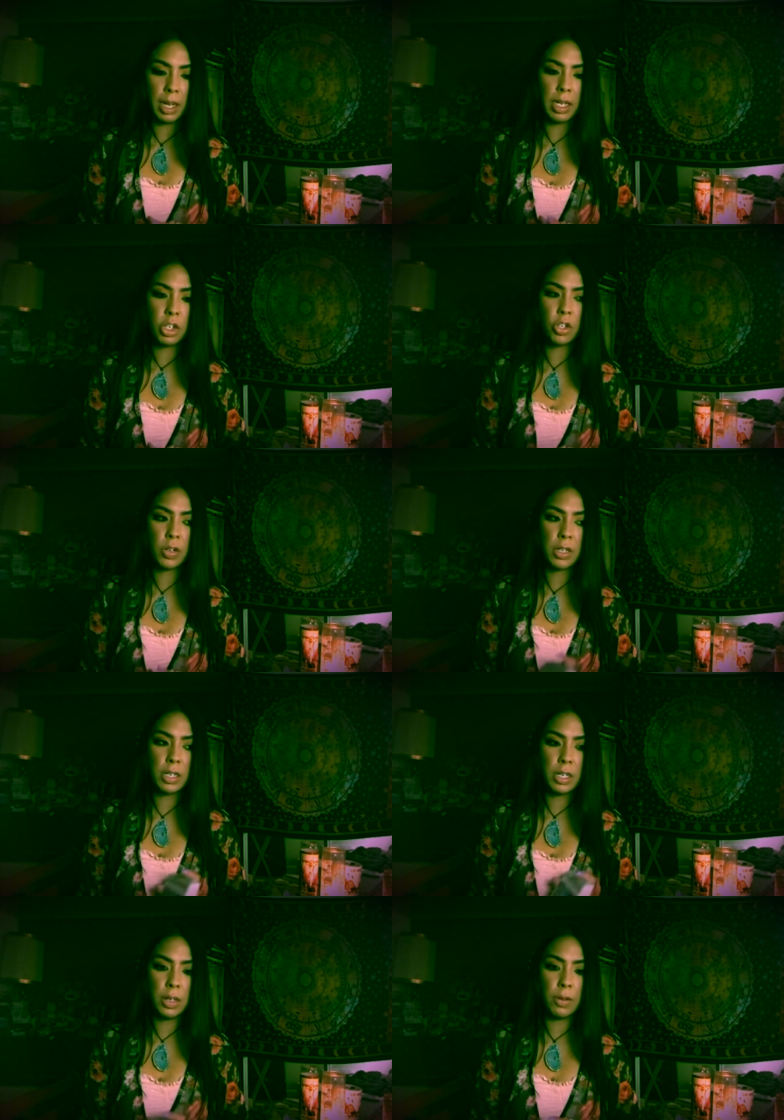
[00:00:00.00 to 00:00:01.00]
that
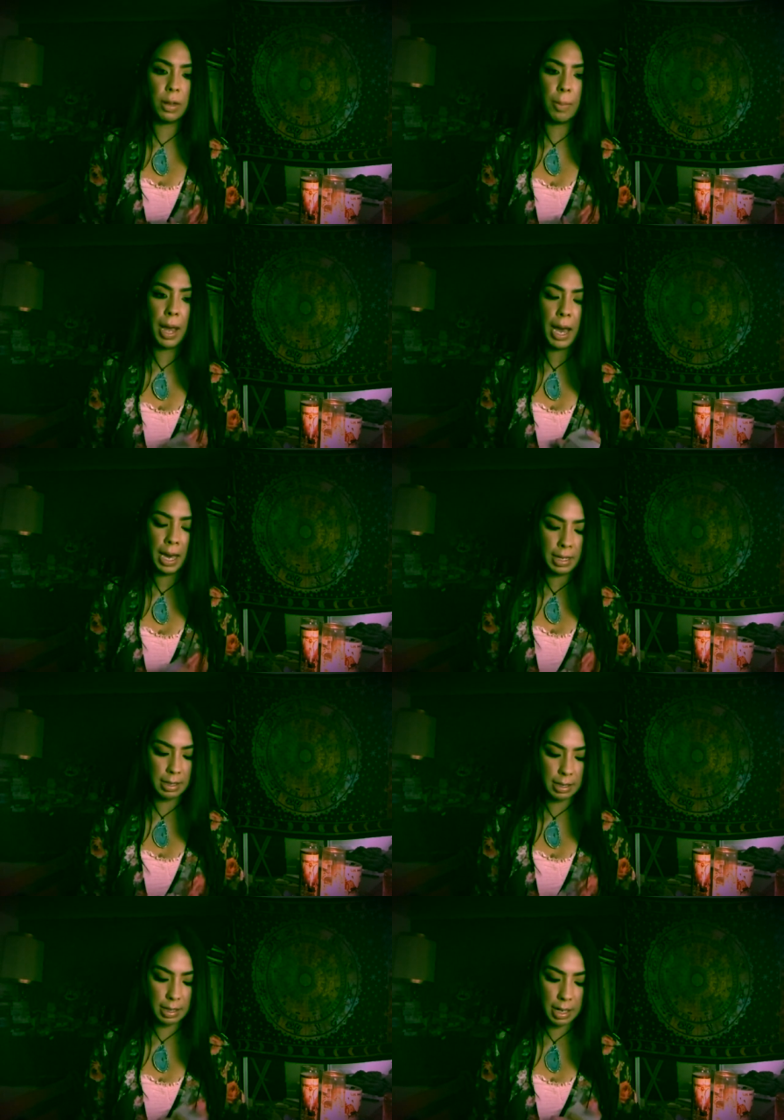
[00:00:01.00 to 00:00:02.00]
constricted you in the
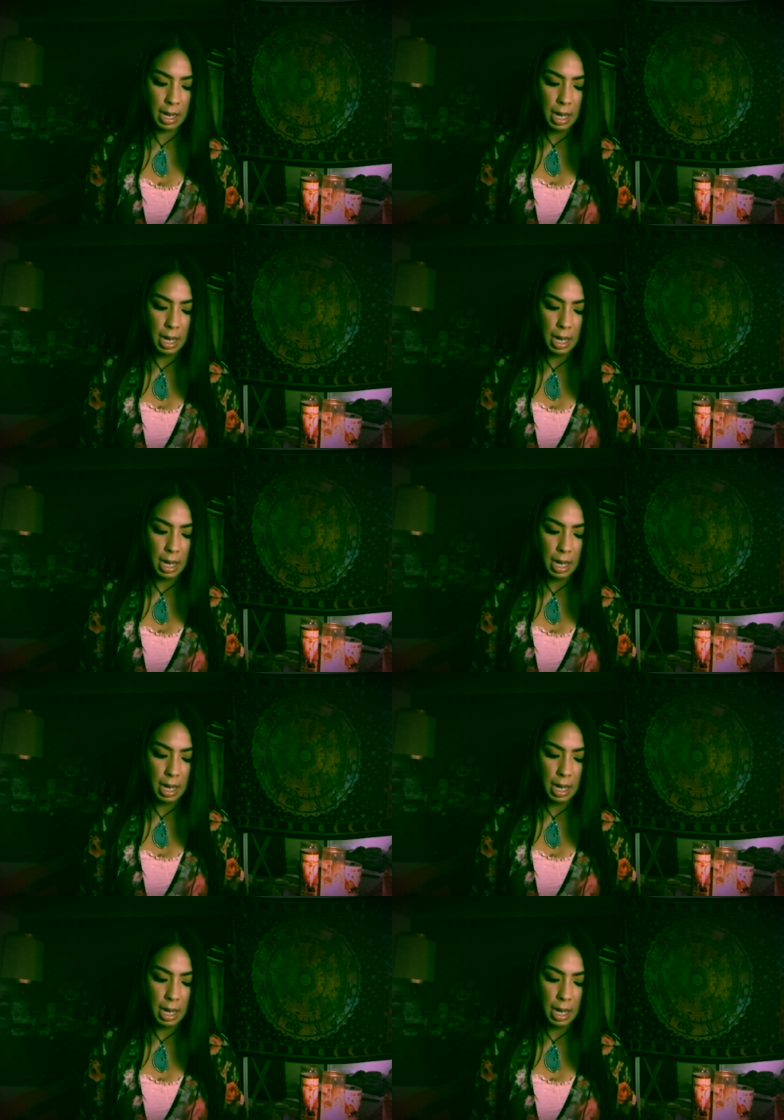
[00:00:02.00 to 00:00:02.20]
past.